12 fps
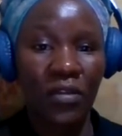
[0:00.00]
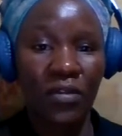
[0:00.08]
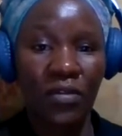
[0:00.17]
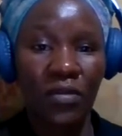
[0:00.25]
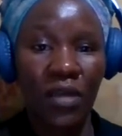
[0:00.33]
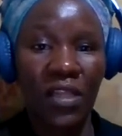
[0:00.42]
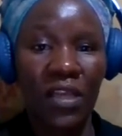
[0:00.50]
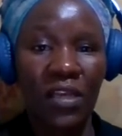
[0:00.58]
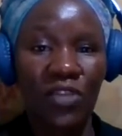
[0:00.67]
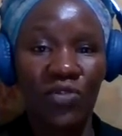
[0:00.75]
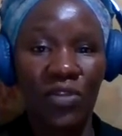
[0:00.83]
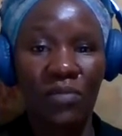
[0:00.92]
So I
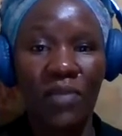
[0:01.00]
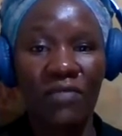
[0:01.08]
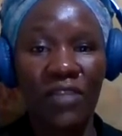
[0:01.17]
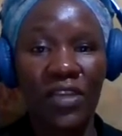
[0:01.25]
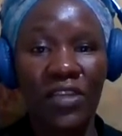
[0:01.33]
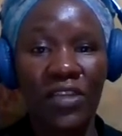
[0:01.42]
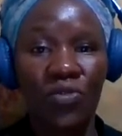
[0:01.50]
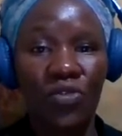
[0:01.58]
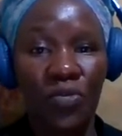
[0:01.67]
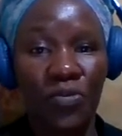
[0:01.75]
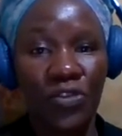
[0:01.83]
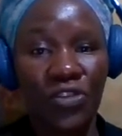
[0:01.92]
think it will be a very
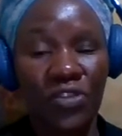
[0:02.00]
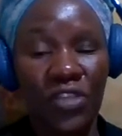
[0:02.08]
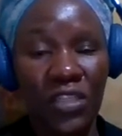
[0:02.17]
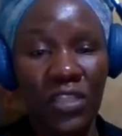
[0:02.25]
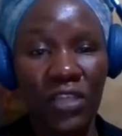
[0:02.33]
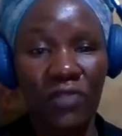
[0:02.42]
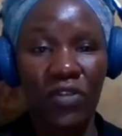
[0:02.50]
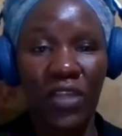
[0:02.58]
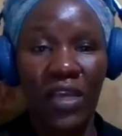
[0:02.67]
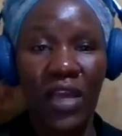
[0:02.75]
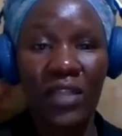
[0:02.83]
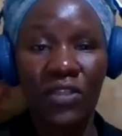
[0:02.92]
good opportunity for
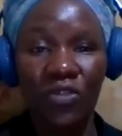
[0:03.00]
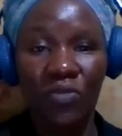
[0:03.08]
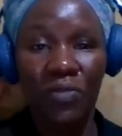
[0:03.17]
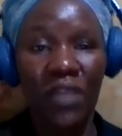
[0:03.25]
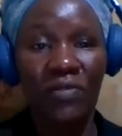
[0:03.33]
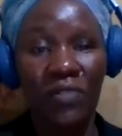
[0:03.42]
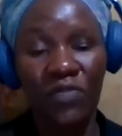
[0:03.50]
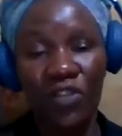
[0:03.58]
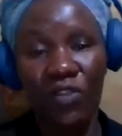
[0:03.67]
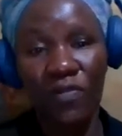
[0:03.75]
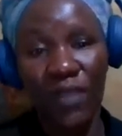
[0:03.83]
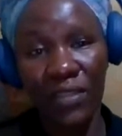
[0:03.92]
the girls to play
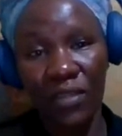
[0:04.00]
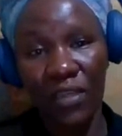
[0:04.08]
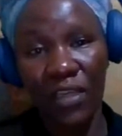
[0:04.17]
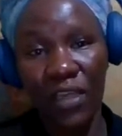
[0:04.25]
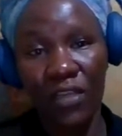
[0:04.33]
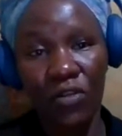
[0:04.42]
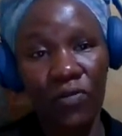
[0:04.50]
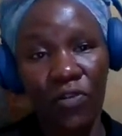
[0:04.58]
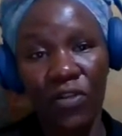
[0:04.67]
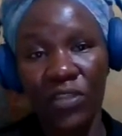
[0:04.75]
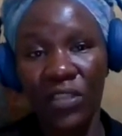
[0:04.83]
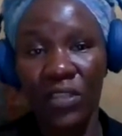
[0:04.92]
50 overs cricket. Of
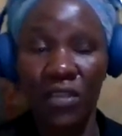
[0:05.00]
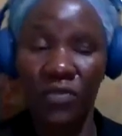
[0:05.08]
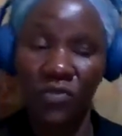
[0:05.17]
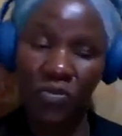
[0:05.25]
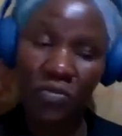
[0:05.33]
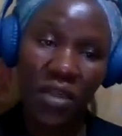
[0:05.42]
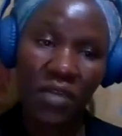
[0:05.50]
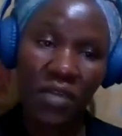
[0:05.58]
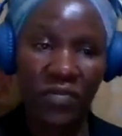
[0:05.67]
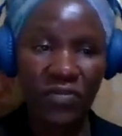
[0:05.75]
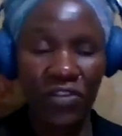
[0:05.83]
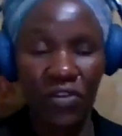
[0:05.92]
course, if you play
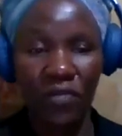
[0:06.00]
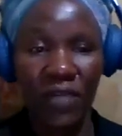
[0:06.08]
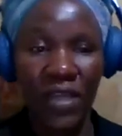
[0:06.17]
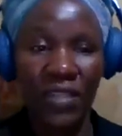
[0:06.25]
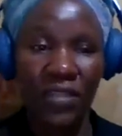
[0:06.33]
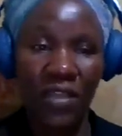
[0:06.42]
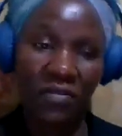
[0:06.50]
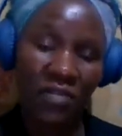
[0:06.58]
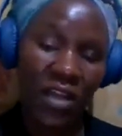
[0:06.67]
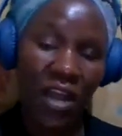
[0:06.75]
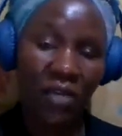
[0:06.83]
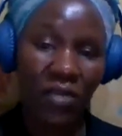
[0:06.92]
50 overs
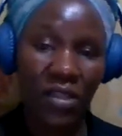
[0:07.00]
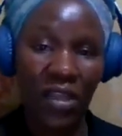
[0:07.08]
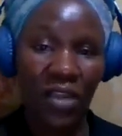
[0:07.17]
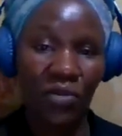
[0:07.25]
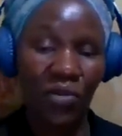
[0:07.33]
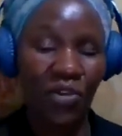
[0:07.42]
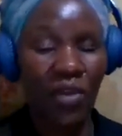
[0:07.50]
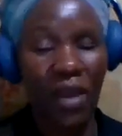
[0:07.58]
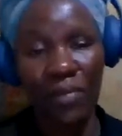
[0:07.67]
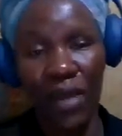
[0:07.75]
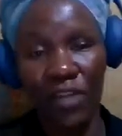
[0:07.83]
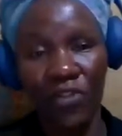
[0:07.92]
every now and then, when you
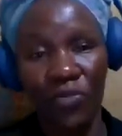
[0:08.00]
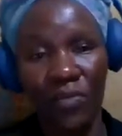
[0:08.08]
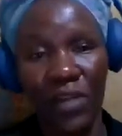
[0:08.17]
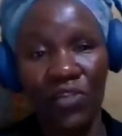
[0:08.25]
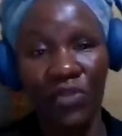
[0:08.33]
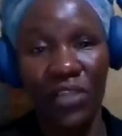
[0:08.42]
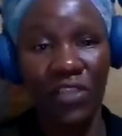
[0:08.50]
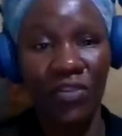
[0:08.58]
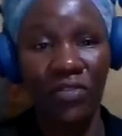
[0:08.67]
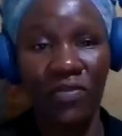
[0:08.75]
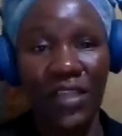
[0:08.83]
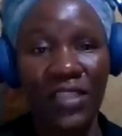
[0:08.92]
come back to play 20
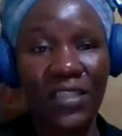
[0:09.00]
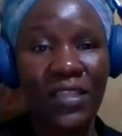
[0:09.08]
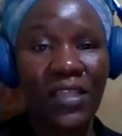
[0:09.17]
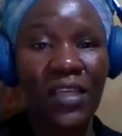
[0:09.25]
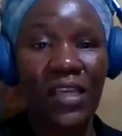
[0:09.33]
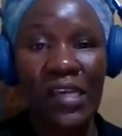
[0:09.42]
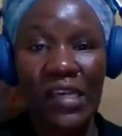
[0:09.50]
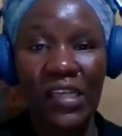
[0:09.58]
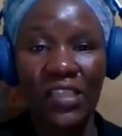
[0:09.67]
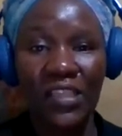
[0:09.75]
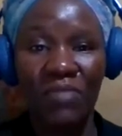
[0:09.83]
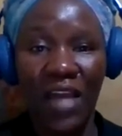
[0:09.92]
overs,
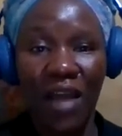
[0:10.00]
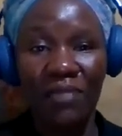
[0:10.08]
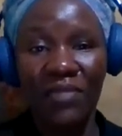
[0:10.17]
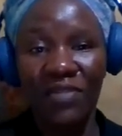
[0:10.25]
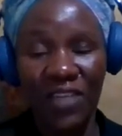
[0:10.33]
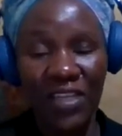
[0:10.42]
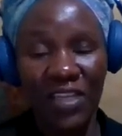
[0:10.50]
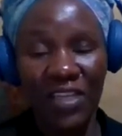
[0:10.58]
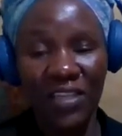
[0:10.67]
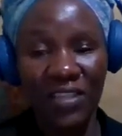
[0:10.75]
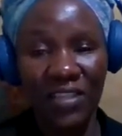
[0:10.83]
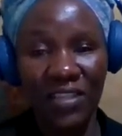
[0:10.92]
it becomes very
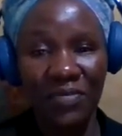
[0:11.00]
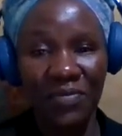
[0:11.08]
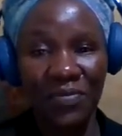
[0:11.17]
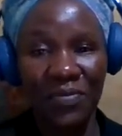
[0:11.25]
easy.